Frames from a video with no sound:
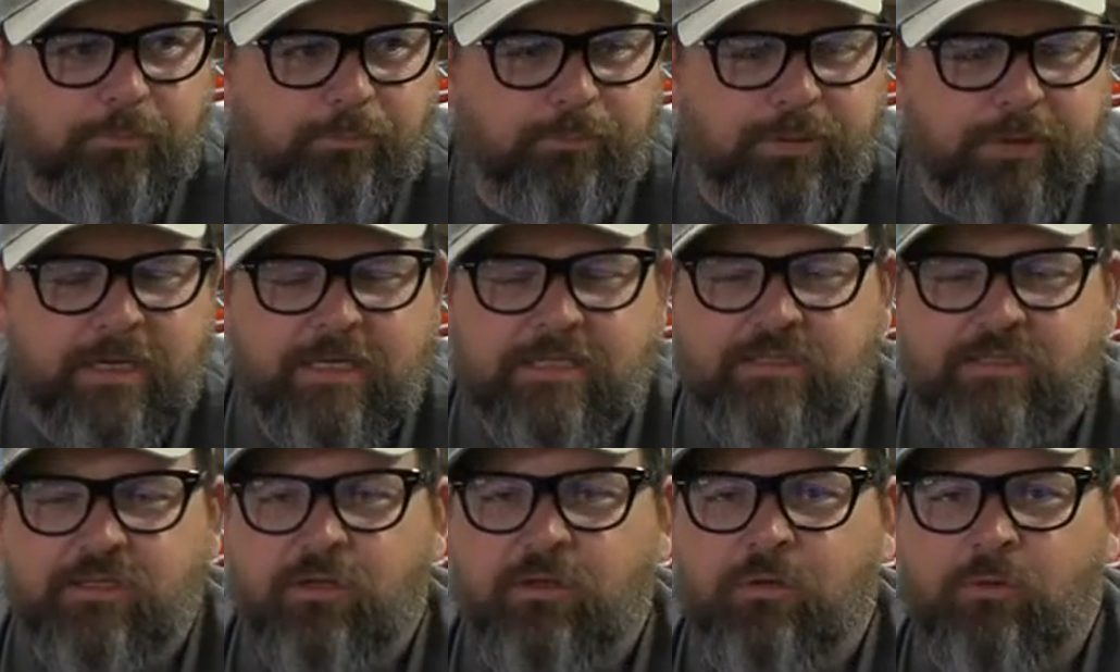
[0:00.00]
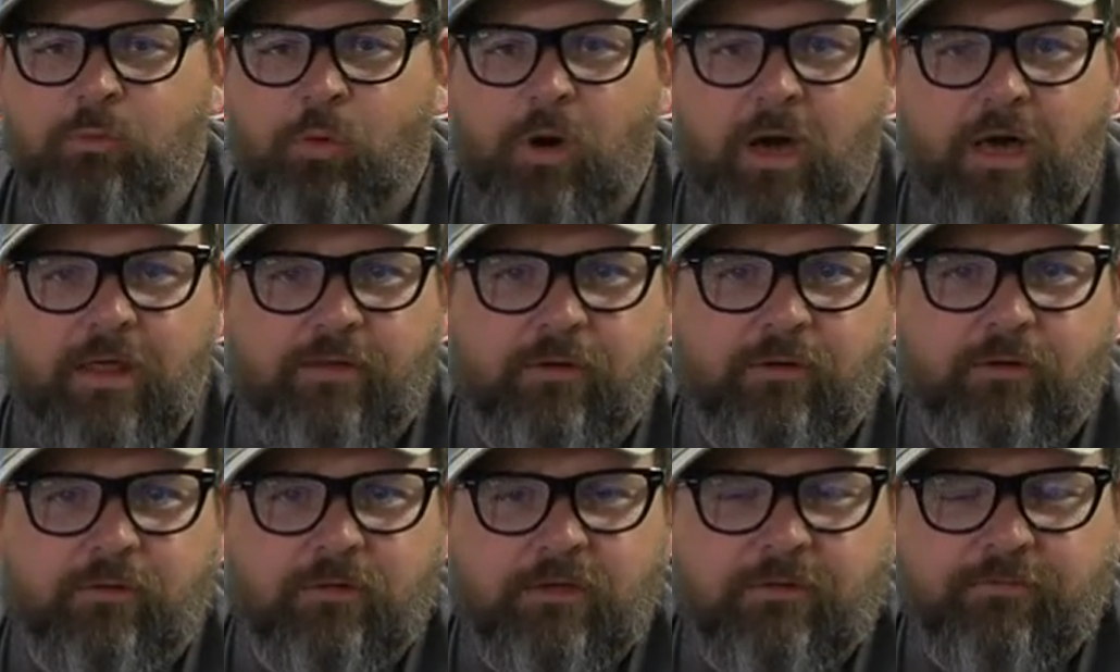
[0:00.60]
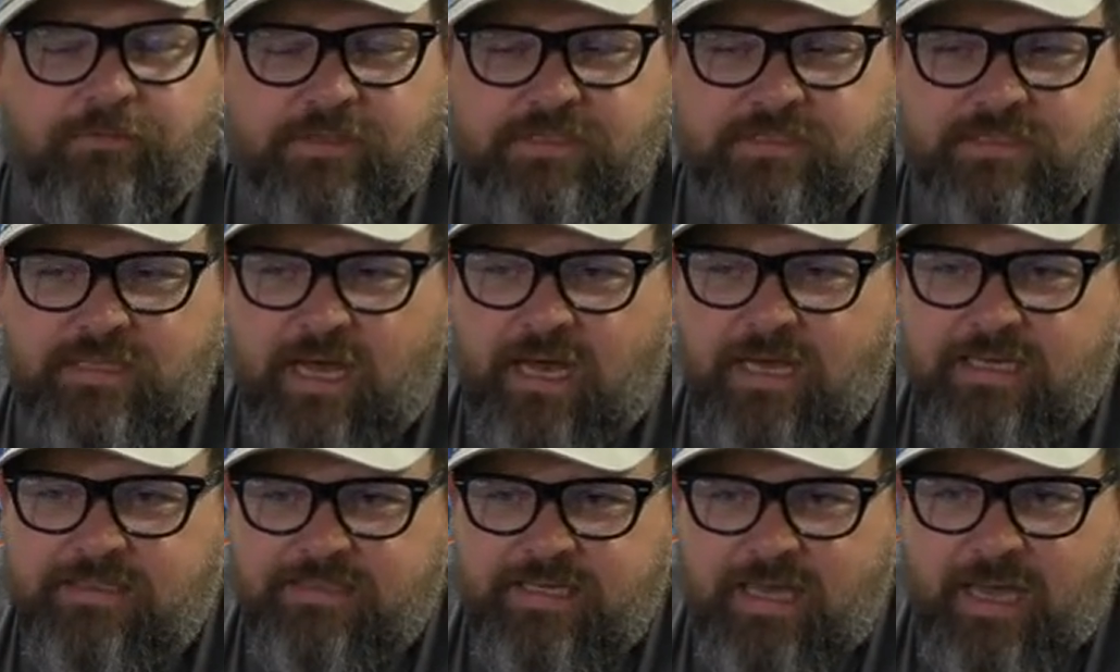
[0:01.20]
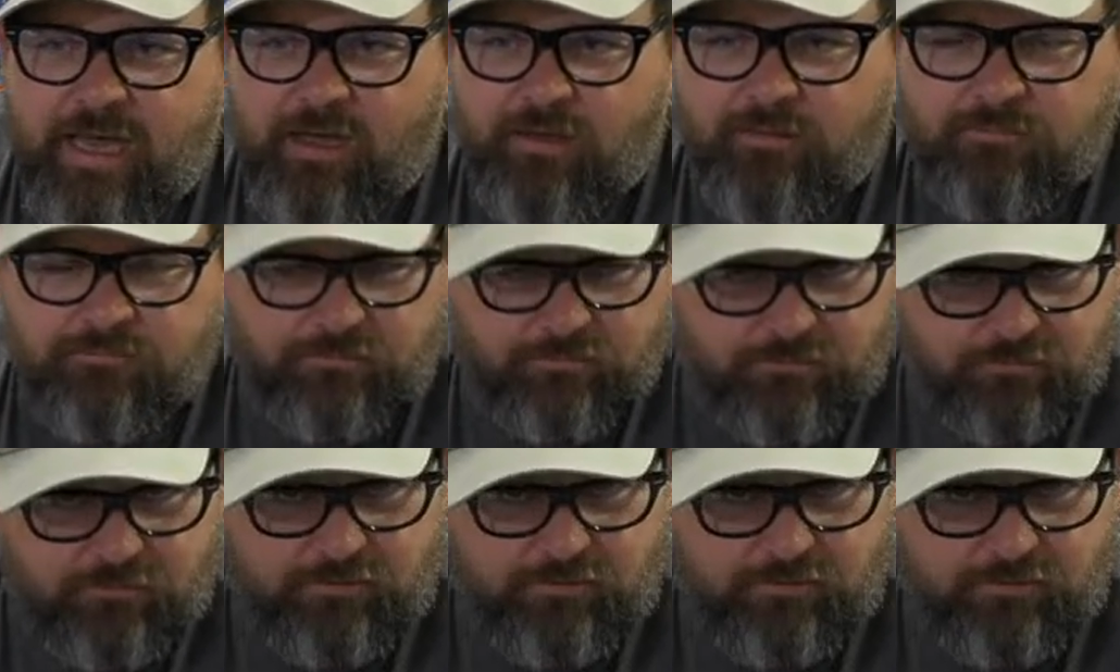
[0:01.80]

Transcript: Depends on the weather. If it's nice out,